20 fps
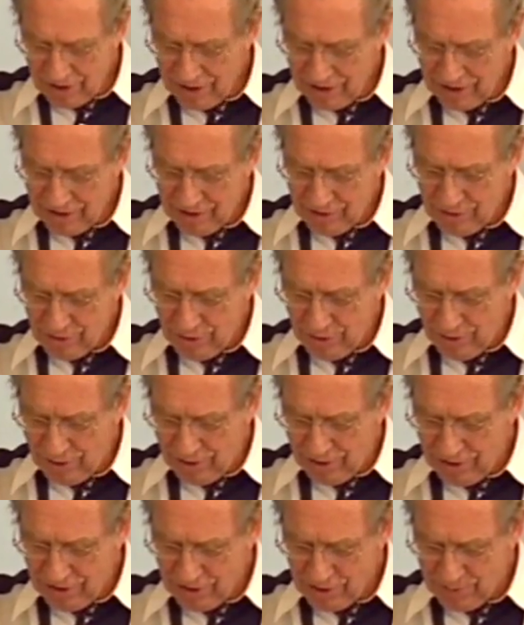of the
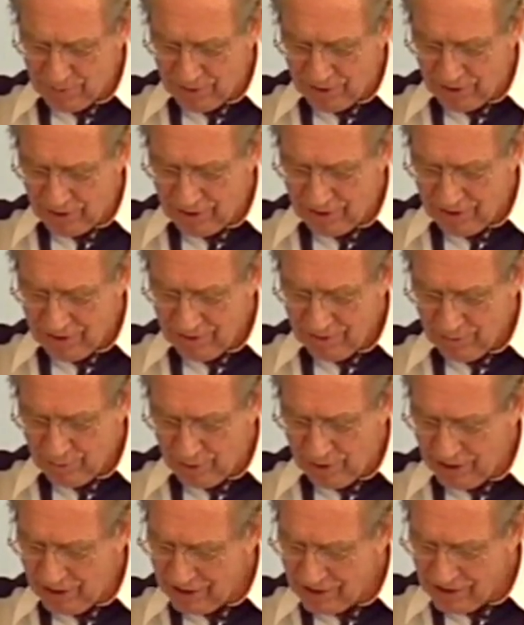Spirit, we're not
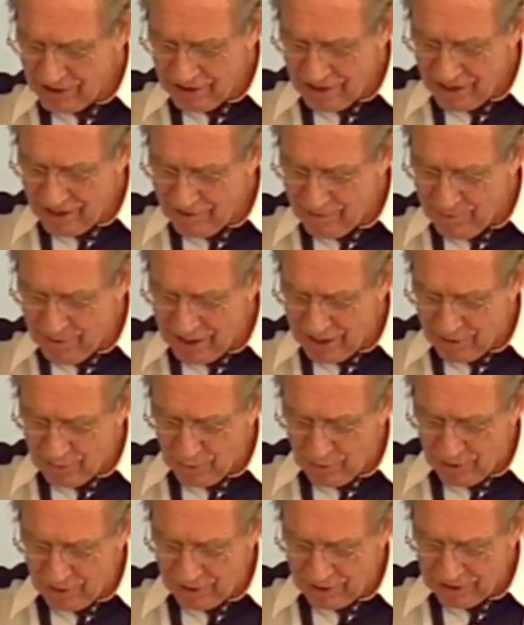saved by works,
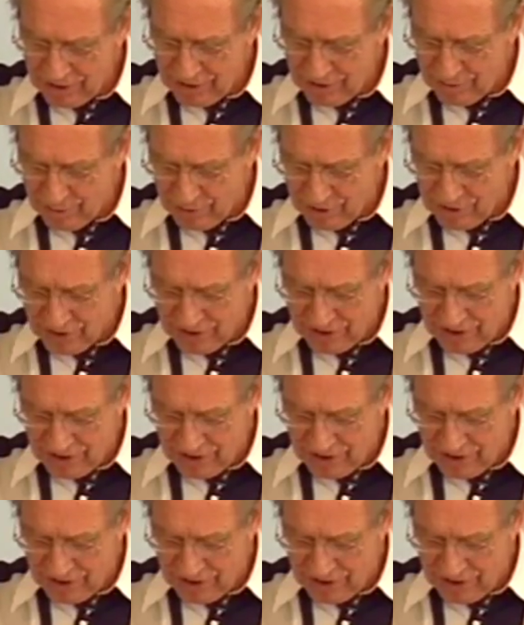we're saved by